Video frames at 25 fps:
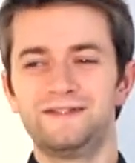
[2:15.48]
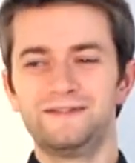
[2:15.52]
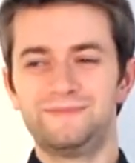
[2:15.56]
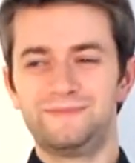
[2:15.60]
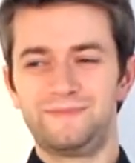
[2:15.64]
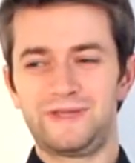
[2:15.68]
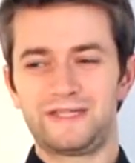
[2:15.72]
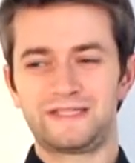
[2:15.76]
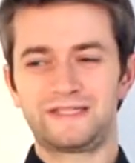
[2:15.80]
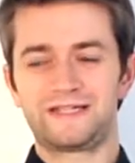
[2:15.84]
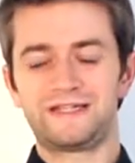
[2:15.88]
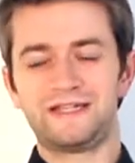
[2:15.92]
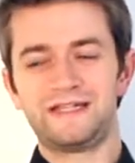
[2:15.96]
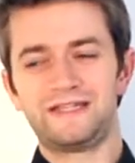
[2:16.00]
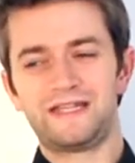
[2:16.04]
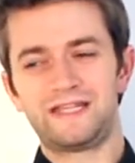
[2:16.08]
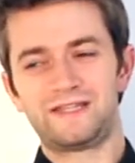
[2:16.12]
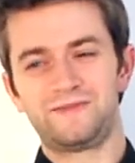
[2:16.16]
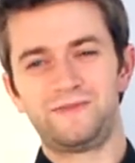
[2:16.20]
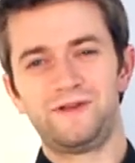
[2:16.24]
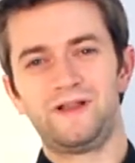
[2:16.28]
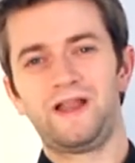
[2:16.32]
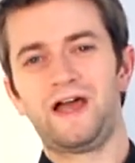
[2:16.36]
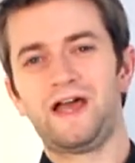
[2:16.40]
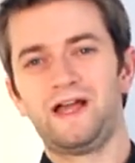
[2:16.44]
basically
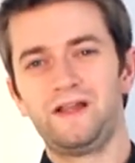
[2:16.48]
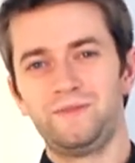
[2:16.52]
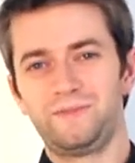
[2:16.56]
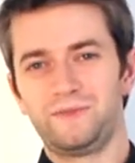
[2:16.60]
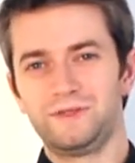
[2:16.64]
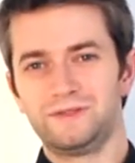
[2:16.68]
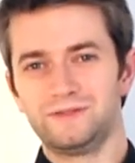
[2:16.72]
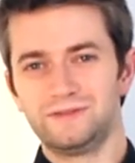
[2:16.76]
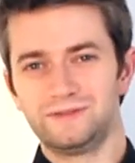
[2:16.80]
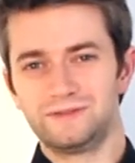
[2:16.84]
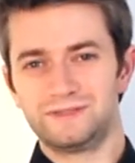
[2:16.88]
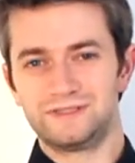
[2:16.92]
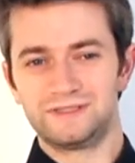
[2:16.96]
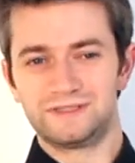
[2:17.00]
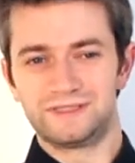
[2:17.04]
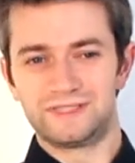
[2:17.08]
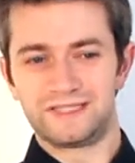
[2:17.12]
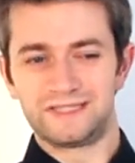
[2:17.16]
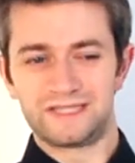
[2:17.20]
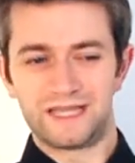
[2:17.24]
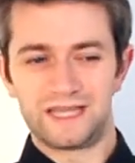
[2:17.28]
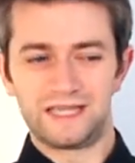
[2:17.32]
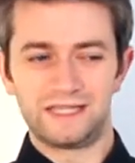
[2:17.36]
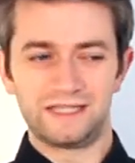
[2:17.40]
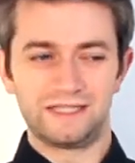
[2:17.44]
that will help you to
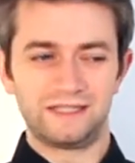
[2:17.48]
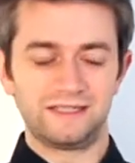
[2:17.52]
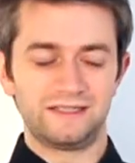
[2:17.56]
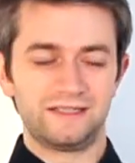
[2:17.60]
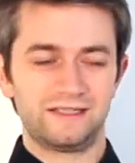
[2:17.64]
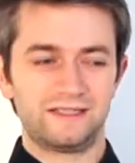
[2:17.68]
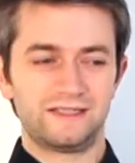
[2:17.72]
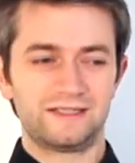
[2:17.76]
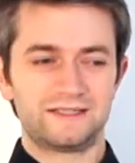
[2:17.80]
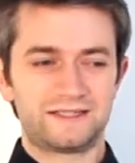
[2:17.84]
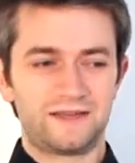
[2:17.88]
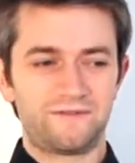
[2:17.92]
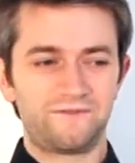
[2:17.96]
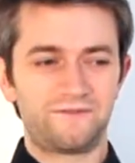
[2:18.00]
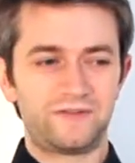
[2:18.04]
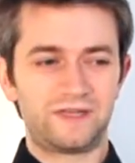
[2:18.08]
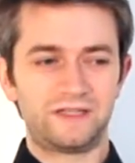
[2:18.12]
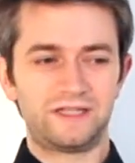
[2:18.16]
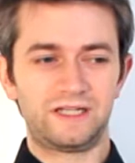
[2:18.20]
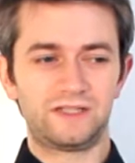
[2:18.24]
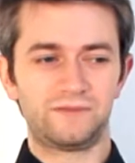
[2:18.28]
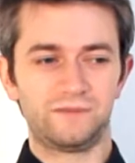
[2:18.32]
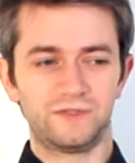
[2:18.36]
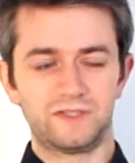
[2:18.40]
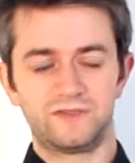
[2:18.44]
say something
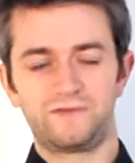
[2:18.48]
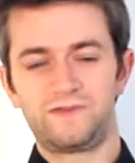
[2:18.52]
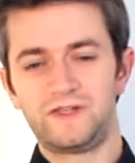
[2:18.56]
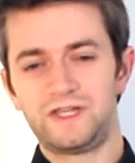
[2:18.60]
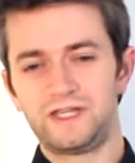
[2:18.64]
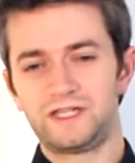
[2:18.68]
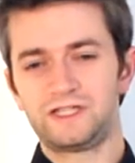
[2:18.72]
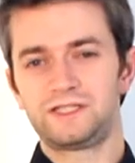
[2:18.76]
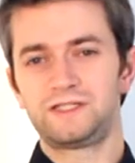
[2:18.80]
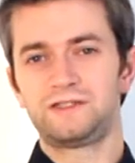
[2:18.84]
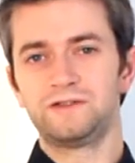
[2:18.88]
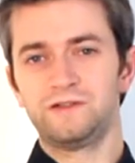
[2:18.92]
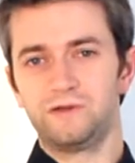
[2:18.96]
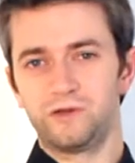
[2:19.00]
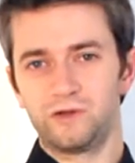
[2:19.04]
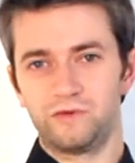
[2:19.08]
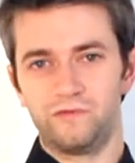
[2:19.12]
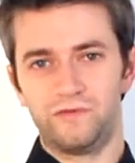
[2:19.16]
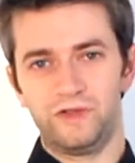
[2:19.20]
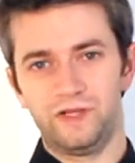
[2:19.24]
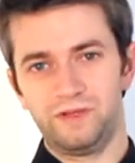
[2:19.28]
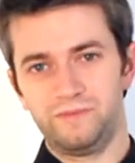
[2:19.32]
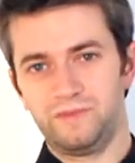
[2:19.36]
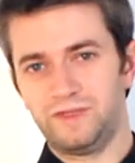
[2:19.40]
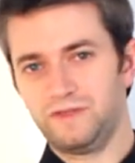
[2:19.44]
that was finished or
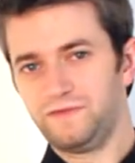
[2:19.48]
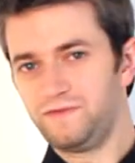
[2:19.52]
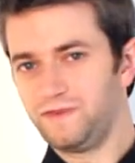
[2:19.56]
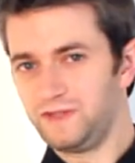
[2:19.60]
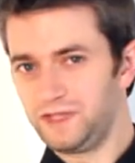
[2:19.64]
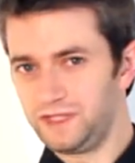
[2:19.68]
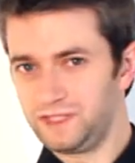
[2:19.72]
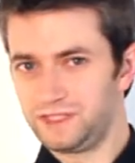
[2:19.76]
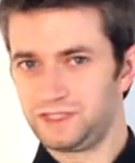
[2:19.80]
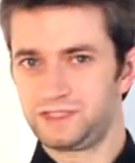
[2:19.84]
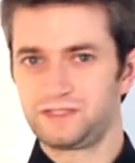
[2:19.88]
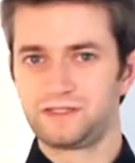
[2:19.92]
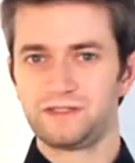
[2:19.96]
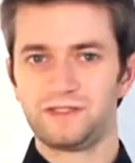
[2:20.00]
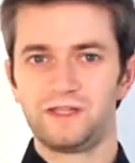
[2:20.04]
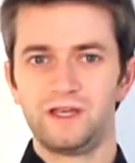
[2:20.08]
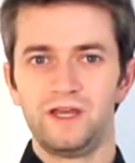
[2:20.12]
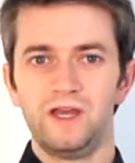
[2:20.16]
will be finished.